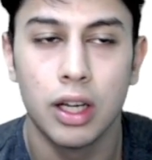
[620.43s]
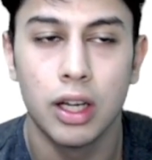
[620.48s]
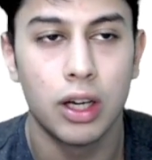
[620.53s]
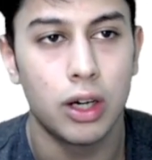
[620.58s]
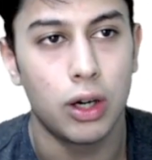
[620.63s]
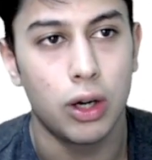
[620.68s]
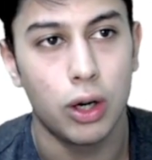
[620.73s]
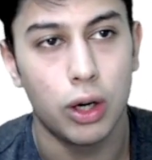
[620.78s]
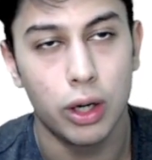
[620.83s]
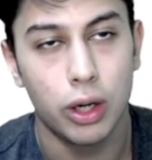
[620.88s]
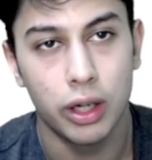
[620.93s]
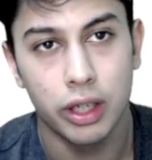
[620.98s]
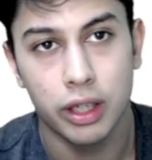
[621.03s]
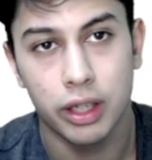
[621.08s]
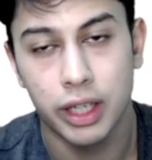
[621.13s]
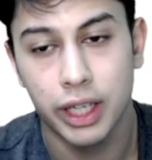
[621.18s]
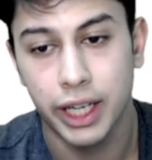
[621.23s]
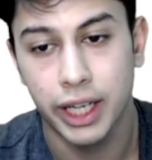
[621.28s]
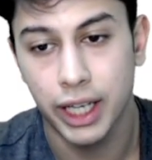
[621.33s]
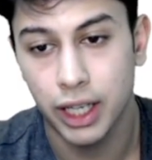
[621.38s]
Or
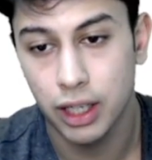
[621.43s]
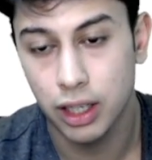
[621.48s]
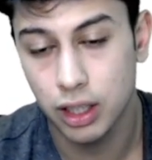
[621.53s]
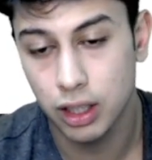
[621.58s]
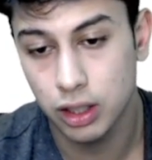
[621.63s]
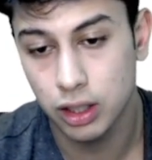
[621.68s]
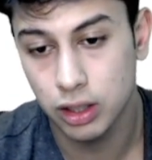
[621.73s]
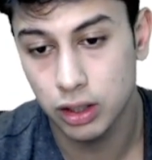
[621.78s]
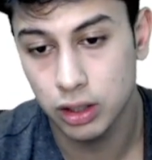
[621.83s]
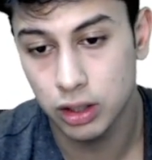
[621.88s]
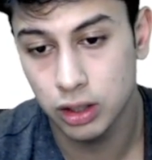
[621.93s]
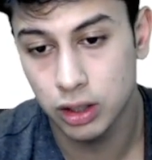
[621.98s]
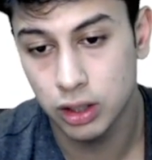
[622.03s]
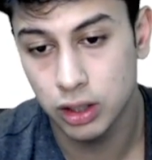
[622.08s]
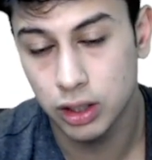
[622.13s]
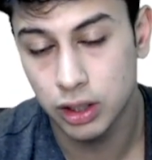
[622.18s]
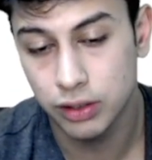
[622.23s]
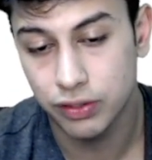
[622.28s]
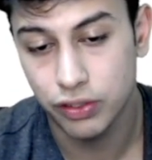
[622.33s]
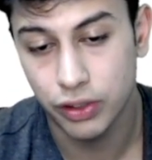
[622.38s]
take
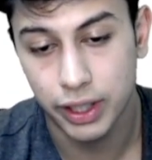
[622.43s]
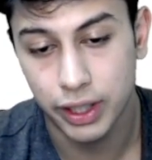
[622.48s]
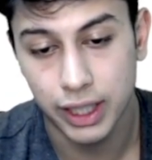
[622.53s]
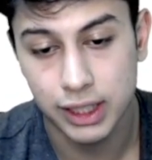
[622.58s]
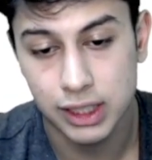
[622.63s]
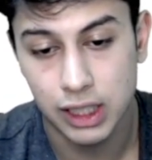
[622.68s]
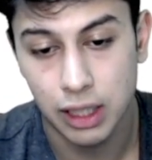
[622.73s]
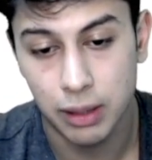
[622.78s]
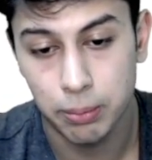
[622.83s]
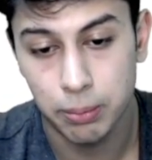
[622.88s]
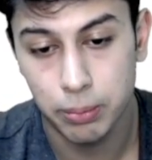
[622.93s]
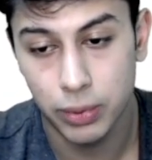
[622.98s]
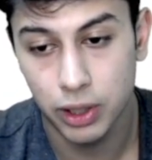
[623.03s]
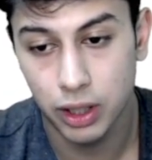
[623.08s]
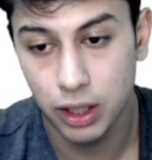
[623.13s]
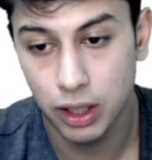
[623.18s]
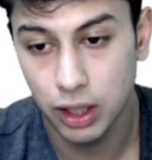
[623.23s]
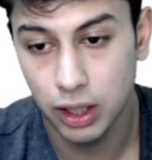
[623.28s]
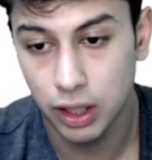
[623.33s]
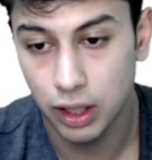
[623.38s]
for
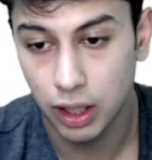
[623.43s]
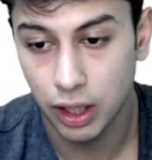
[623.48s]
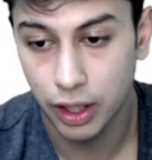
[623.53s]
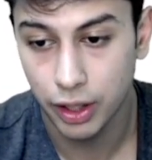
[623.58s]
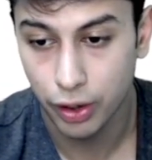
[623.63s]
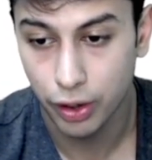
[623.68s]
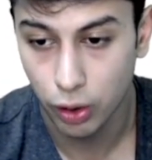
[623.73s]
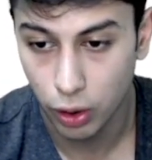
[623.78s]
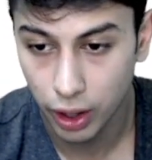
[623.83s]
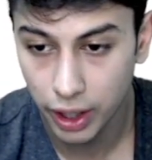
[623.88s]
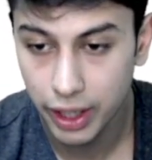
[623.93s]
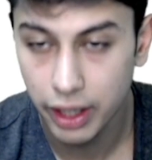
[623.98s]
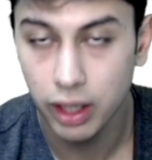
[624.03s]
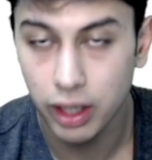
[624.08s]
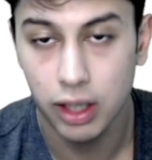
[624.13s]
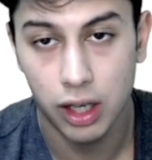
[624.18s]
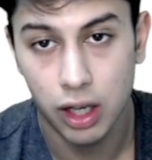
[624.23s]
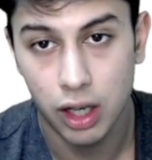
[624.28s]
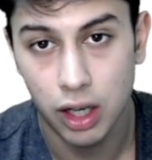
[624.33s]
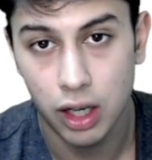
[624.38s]
example a rod
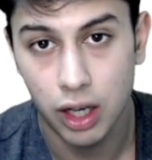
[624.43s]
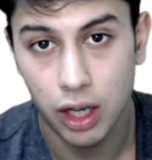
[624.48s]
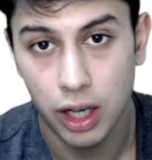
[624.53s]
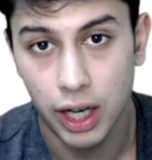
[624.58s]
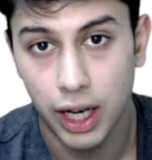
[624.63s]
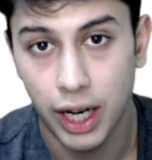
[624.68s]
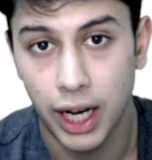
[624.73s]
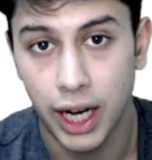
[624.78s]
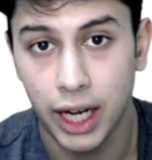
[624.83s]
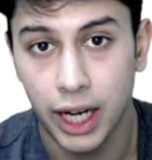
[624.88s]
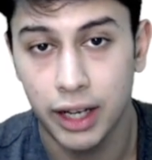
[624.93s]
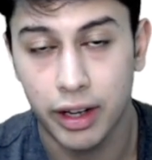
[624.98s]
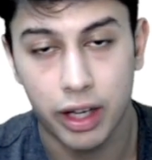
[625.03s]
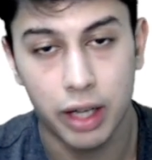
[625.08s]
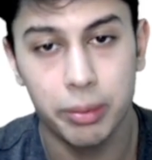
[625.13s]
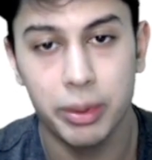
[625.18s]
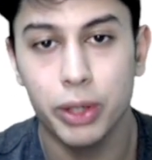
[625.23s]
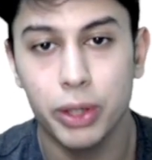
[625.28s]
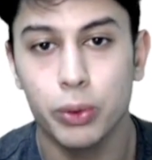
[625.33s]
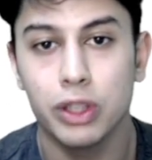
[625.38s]
and
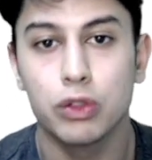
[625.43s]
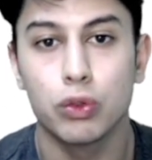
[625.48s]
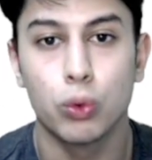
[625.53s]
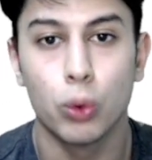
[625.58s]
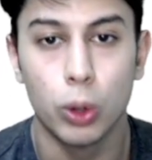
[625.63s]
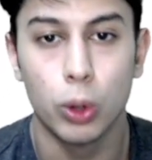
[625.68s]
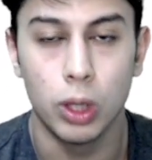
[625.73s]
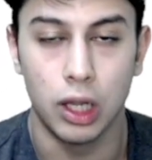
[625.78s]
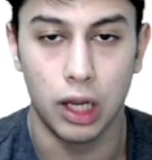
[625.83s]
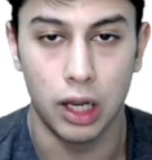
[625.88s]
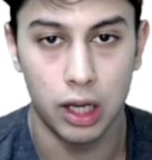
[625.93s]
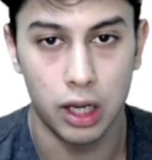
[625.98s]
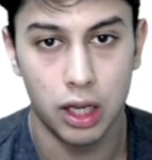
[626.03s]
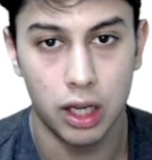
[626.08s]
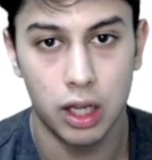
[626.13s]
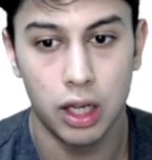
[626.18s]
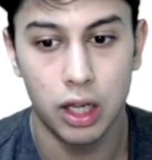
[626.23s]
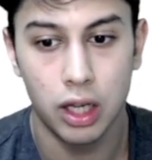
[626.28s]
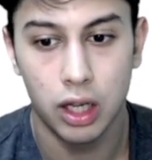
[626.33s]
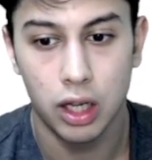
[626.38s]
rub it with wool,
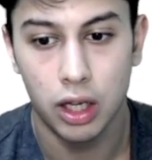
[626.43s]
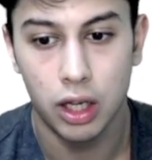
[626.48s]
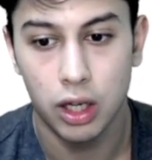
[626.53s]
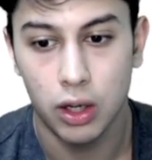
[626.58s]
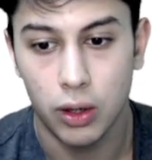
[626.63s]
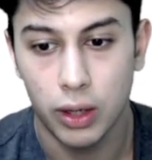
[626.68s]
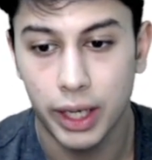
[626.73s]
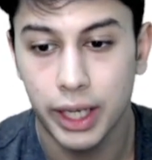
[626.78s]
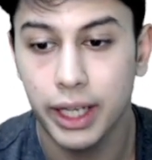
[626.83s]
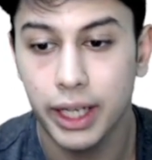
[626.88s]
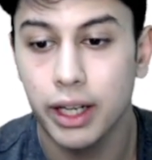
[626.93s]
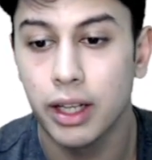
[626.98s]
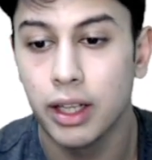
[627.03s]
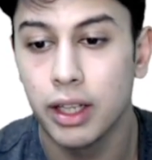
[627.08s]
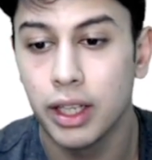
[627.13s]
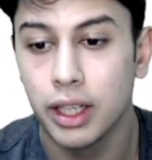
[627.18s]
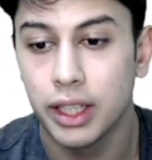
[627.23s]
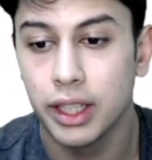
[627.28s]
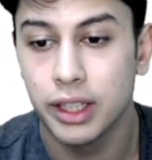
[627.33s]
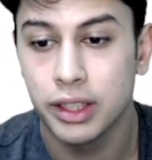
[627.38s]
alright,
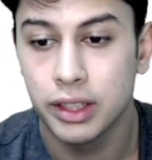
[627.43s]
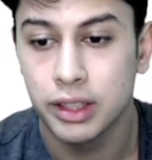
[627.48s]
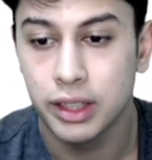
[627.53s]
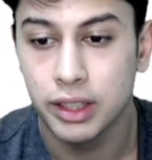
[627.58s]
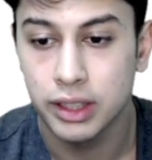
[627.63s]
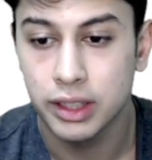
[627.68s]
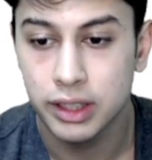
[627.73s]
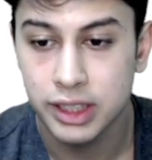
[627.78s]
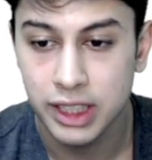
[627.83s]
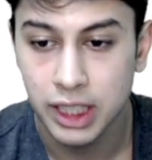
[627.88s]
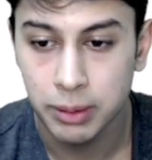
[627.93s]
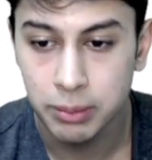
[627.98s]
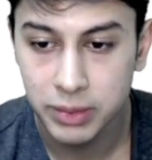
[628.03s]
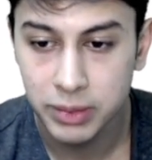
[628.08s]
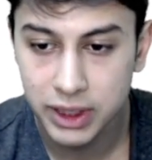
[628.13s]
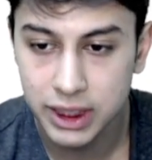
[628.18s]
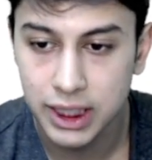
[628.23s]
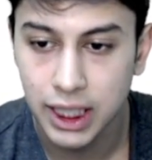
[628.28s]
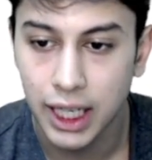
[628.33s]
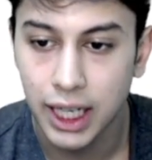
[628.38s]

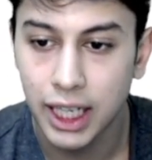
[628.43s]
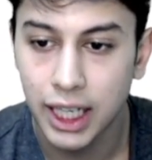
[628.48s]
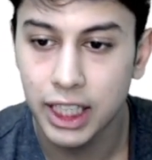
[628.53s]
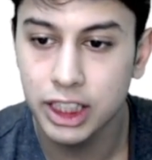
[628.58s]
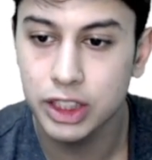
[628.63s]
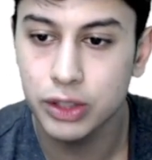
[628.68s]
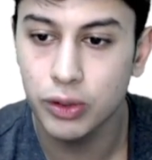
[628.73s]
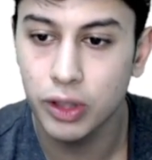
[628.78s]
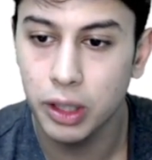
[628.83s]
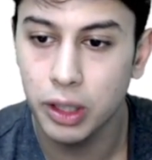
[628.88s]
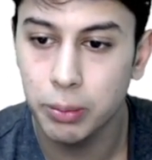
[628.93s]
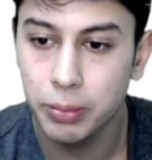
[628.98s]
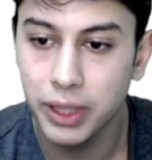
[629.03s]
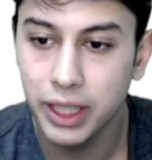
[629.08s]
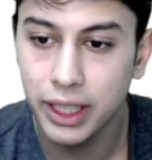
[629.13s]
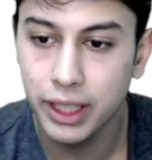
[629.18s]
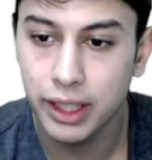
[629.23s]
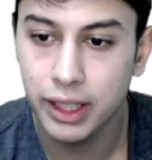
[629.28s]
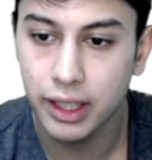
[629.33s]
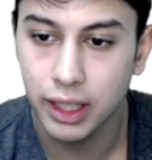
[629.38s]
some charge will
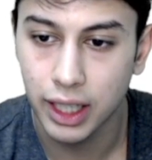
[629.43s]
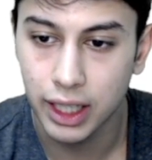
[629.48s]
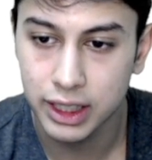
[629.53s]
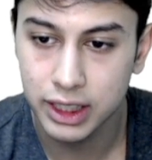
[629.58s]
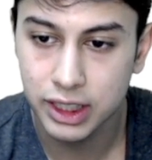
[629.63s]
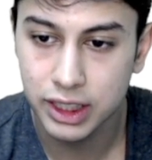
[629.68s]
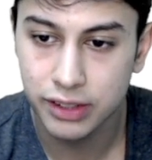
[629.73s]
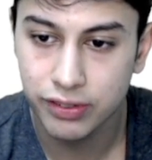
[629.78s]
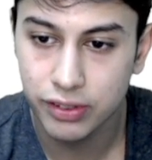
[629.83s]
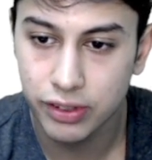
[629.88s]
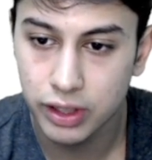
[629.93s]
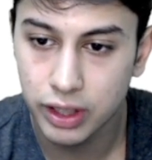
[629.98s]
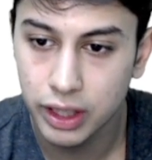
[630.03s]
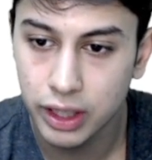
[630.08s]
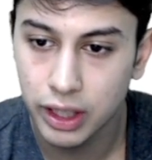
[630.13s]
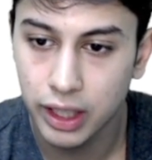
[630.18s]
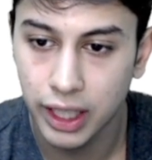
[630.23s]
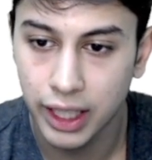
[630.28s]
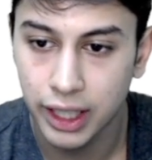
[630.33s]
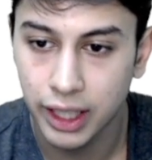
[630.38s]
be
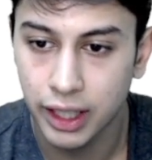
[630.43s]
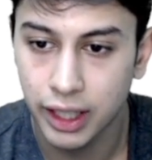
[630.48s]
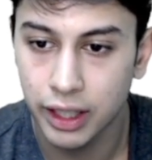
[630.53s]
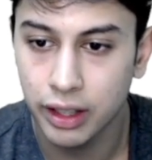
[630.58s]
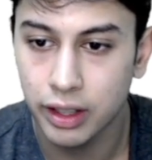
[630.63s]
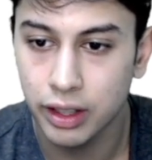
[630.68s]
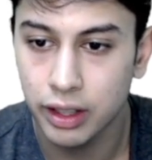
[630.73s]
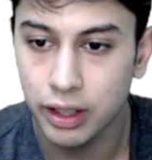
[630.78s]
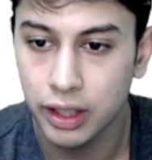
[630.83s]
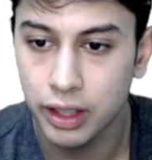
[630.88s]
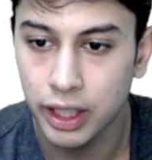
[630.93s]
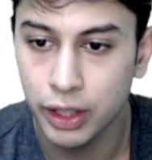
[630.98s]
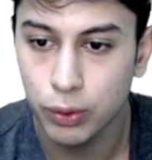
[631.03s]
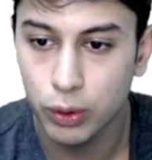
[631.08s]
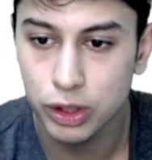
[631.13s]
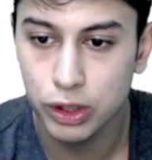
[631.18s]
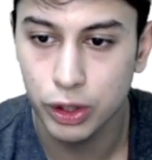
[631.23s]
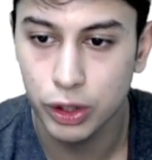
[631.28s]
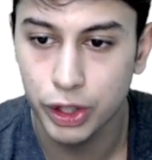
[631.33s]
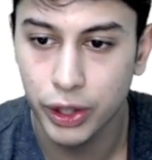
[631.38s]
transferred, like here it
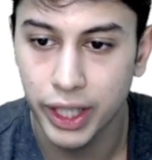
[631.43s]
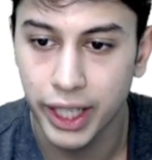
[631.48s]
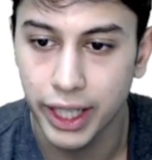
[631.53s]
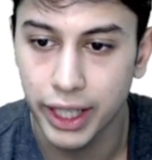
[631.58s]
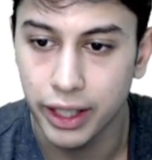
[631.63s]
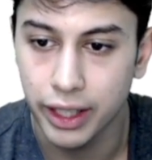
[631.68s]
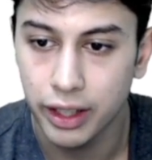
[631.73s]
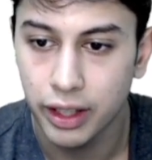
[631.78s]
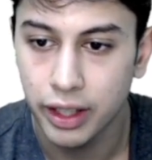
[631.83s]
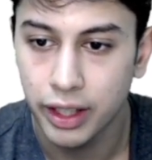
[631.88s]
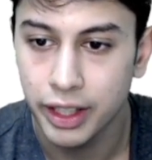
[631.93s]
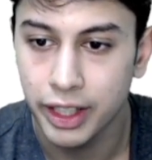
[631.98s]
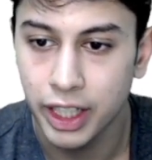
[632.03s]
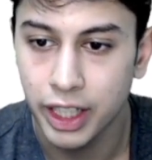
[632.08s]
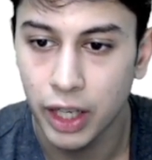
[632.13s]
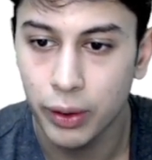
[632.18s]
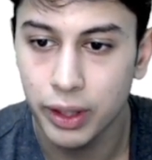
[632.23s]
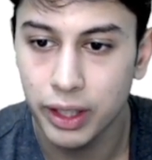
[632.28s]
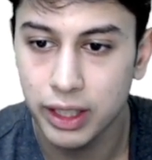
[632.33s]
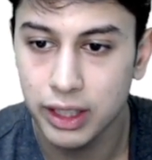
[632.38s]
was on your head,
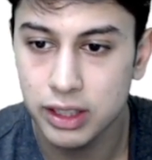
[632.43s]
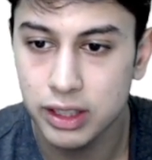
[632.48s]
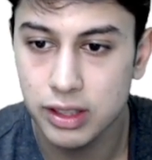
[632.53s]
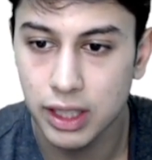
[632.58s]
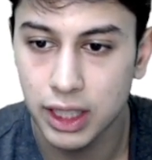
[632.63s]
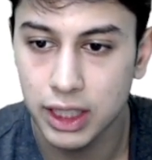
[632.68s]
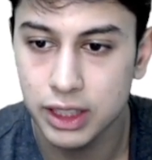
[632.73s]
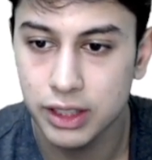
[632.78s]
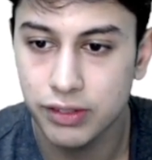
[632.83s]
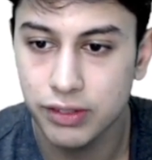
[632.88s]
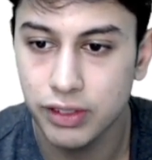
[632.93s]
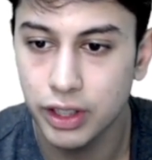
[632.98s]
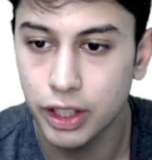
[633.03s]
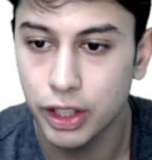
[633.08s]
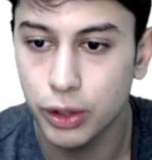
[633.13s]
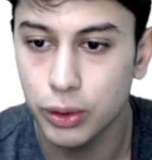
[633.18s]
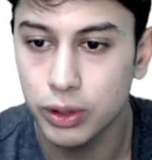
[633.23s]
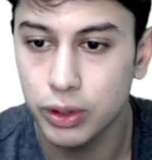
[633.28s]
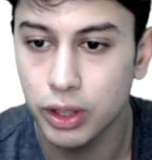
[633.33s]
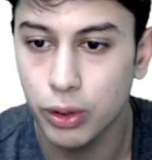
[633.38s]
now it is
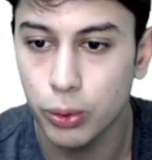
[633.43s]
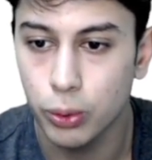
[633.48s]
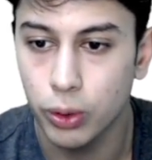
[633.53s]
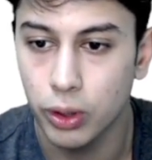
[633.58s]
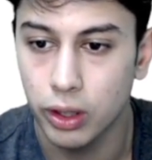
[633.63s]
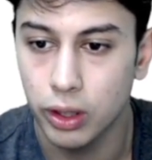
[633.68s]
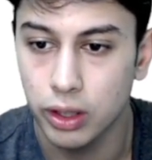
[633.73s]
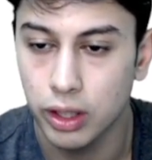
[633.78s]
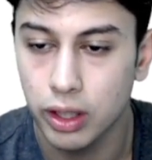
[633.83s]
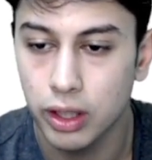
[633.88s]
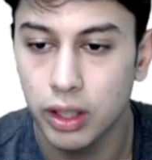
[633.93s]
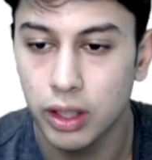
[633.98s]
transferred to the ruler.